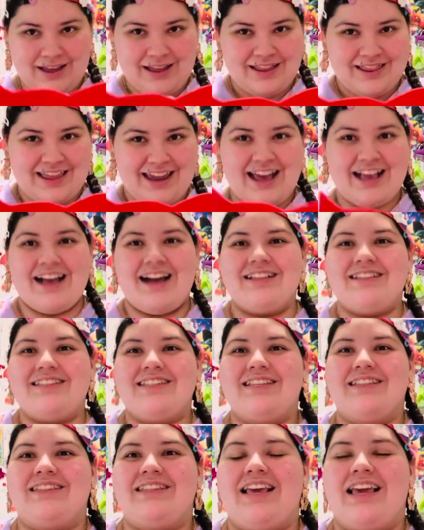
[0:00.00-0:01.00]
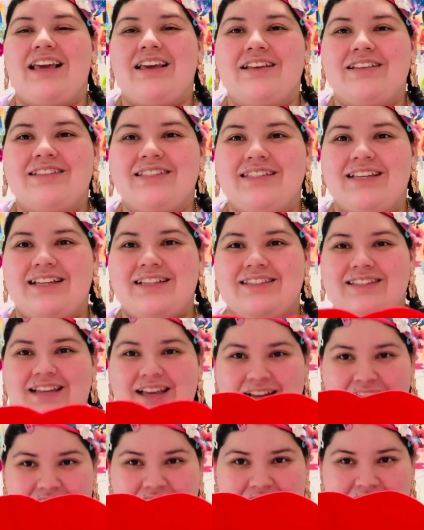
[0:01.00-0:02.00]
That I got something since
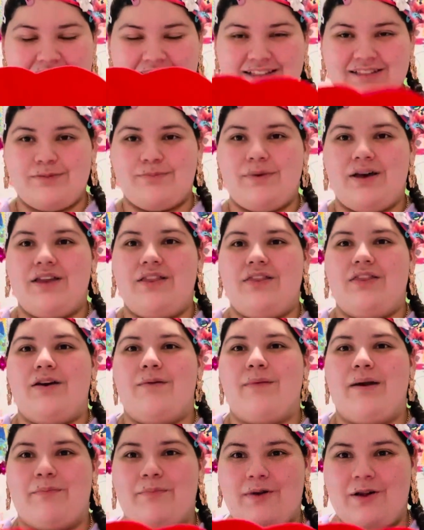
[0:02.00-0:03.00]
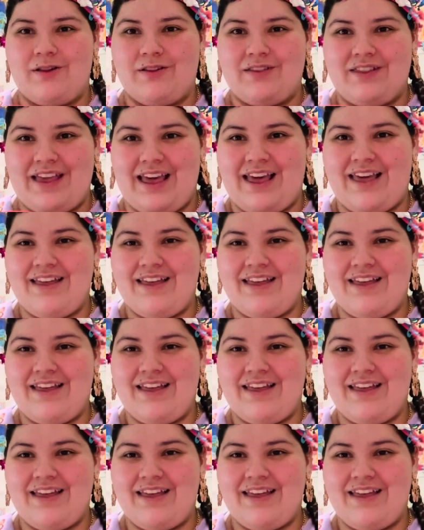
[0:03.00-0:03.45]
last month on my birthday.